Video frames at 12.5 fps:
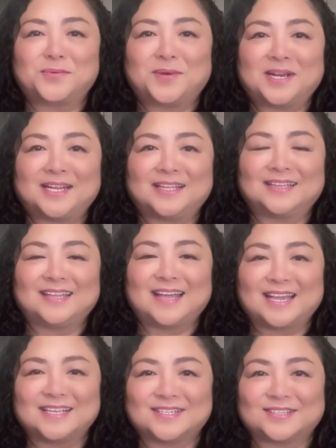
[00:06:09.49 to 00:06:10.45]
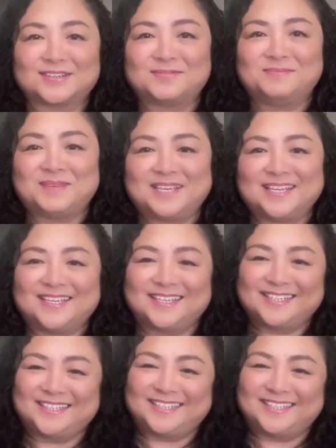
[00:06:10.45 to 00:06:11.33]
when it dies on me.